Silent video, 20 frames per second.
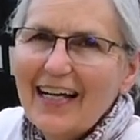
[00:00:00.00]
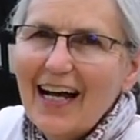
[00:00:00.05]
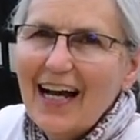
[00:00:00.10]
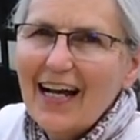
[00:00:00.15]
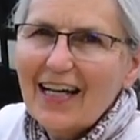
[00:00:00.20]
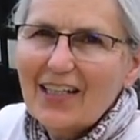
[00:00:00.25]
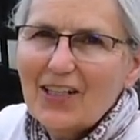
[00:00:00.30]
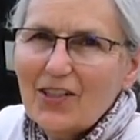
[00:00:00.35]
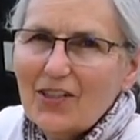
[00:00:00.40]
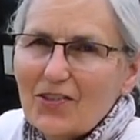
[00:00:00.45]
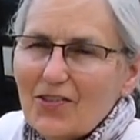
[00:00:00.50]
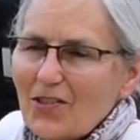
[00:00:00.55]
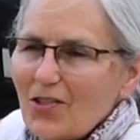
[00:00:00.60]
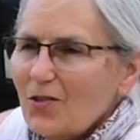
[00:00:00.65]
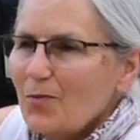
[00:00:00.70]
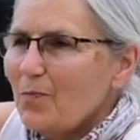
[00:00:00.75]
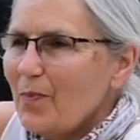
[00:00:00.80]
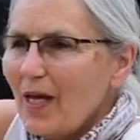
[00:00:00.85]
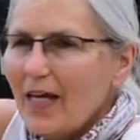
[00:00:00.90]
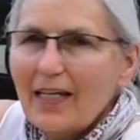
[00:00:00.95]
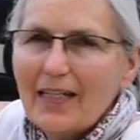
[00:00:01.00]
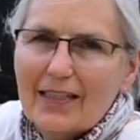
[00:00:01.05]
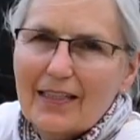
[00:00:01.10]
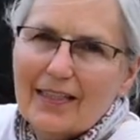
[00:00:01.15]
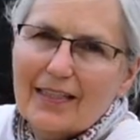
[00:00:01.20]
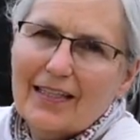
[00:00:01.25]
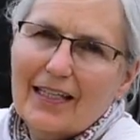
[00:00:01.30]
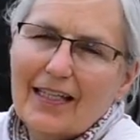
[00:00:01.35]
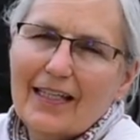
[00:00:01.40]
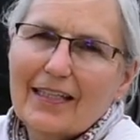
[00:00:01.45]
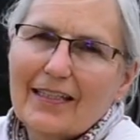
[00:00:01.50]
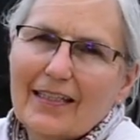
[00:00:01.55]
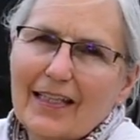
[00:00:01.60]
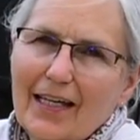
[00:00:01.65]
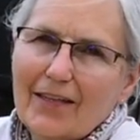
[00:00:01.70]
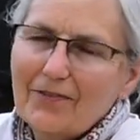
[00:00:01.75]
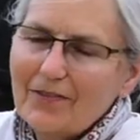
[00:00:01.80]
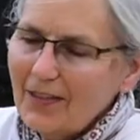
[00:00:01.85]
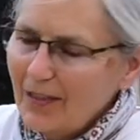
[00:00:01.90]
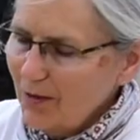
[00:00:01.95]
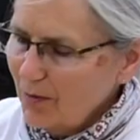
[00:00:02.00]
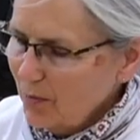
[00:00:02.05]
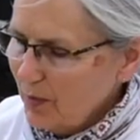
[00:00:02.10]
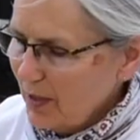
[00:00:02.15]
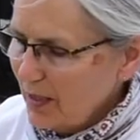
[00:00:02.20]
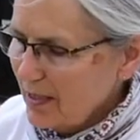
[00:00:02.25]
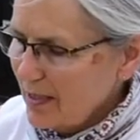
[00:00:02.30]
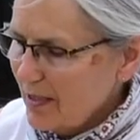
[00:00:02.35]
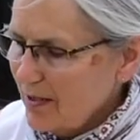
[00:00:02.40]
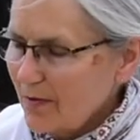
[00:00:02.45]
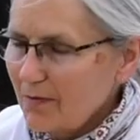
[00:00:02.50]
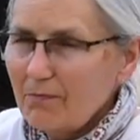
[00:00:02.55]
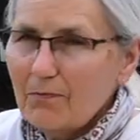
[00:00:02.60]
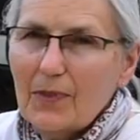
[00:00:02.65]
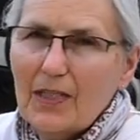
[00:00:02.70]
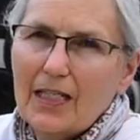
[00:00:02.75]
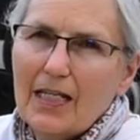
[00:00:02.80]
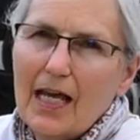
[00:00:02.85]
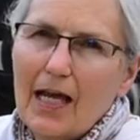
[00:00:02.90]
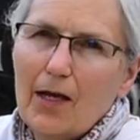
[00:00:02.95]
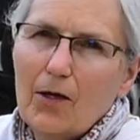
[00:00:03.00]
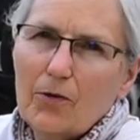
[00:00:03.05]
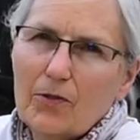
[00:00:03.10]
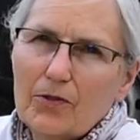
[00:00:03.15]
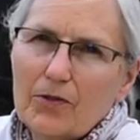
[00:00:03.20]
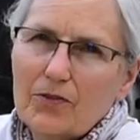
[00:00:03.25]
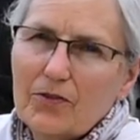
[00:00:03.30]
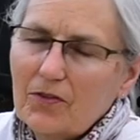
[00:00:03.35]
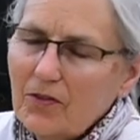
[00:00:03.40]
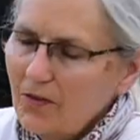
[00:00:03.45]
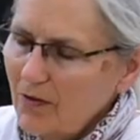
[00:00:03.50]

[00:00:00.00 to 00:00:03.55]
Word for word: I could have just painted the thing and left it, but it's been hours.